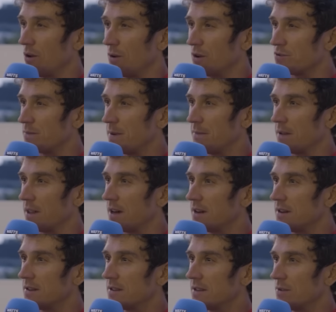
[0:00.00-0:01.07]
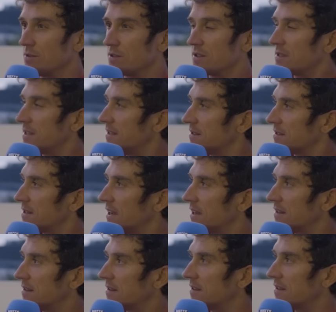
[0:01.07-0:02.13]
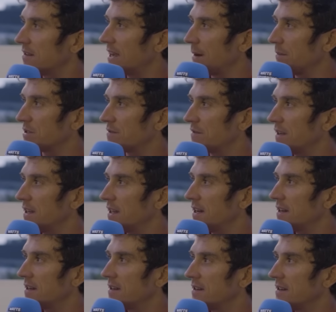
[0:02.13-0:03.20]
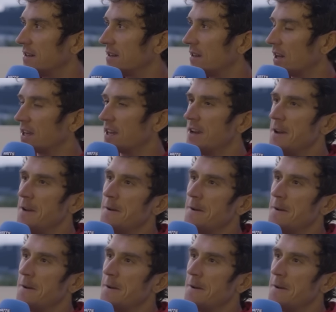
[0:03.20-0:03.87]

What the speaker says: always remember that. It was just insane. The atmosphere there. Like,